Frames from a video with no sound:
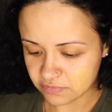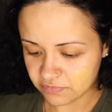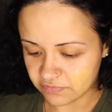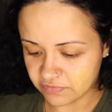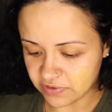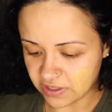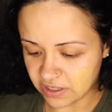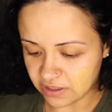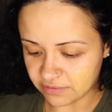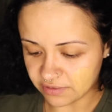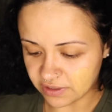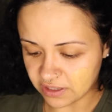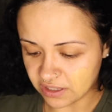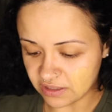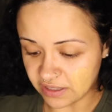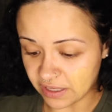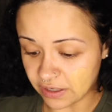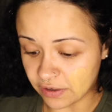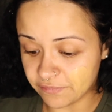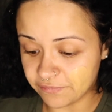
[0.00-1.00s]
very,
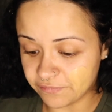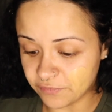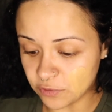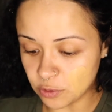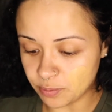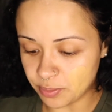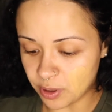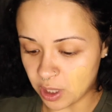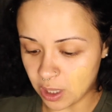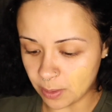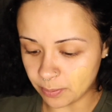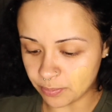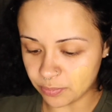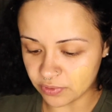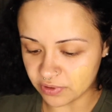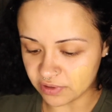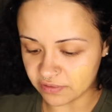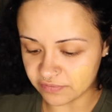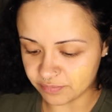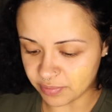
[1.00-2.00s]
like a full pump
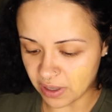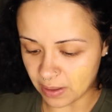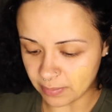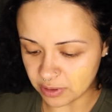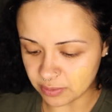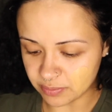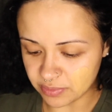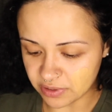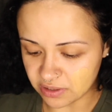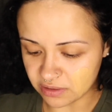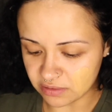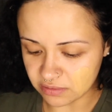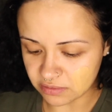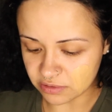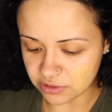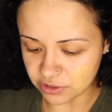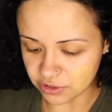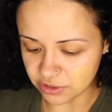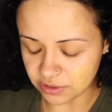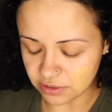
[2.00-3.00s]
would have probably been
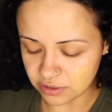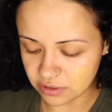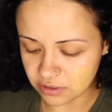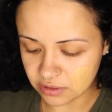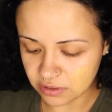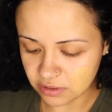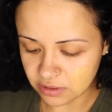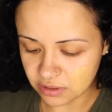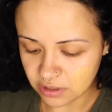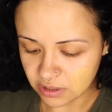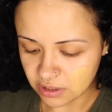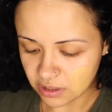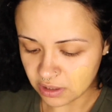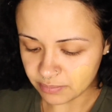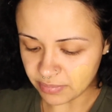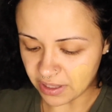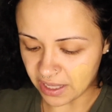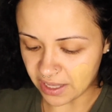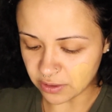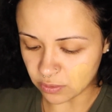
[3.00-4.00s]
good.
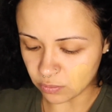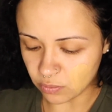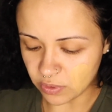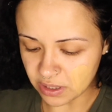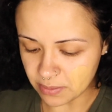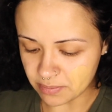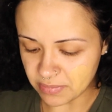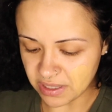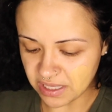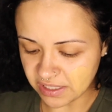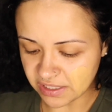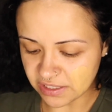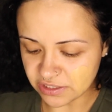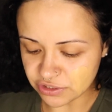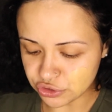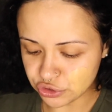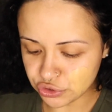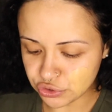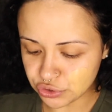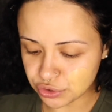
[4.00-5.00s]
But I don't want to make
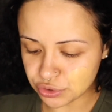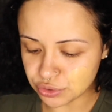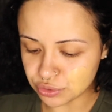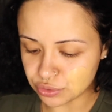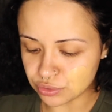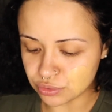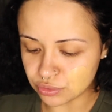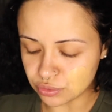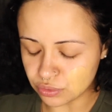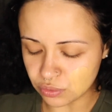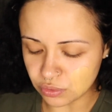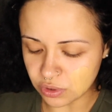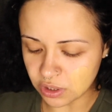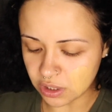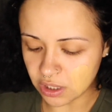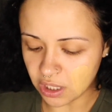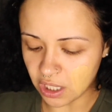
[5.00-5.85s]
it too